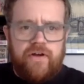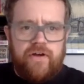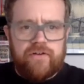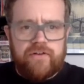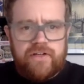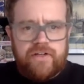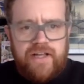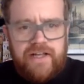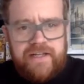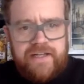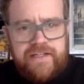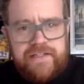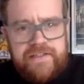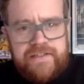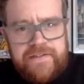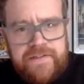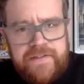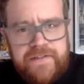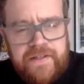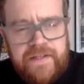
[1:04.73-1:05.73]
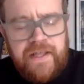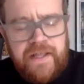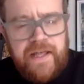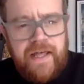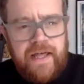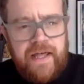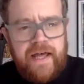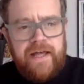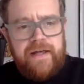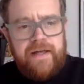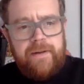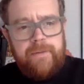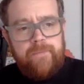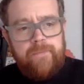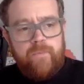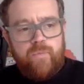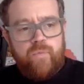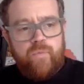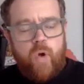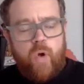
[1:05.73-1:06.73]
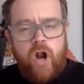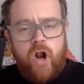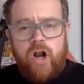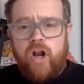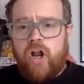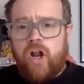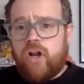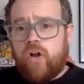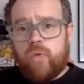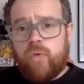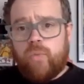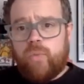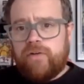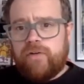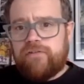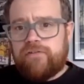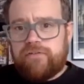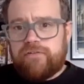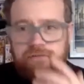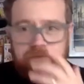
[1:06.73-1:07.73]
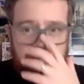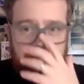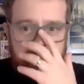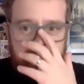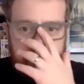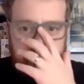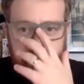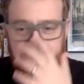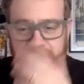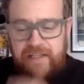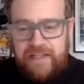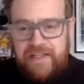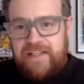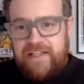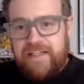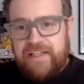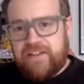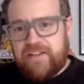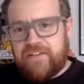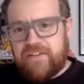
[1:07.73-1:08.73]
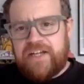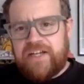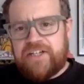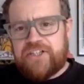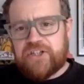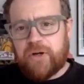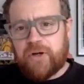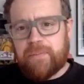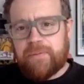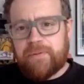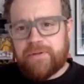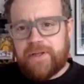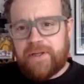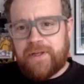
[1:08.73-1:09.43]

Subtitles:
online, along with the day job.